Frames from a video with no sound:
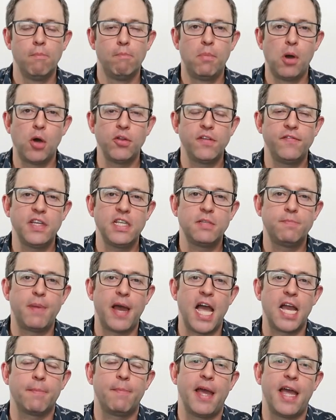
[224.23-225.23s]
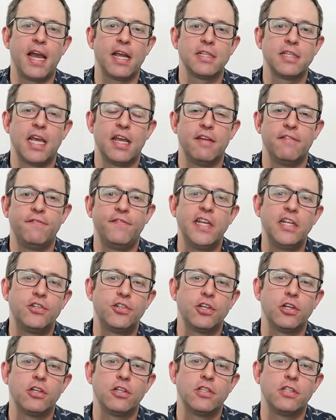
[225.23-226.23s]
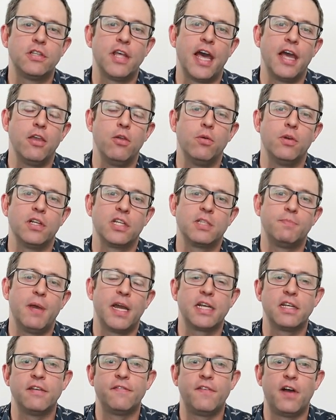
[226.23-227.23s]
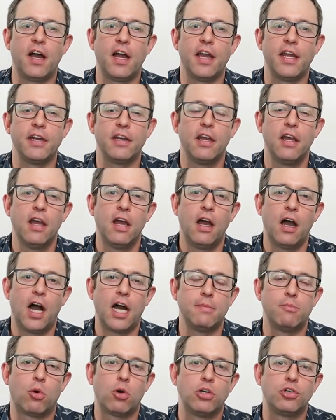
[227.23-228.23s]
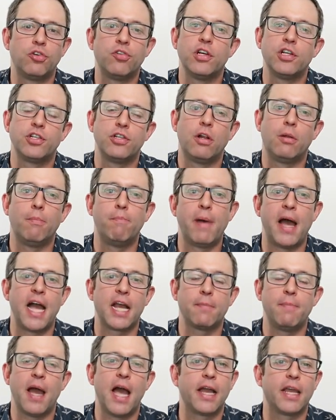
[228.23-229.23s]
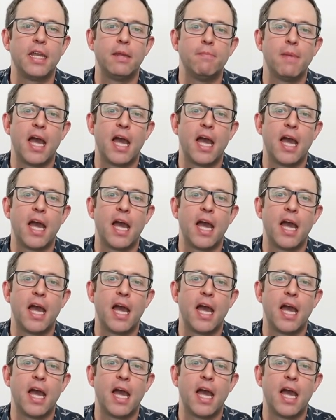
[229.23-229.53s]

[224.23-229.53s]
Both of these backpacks have features that you would expect to find on more traditional backpacking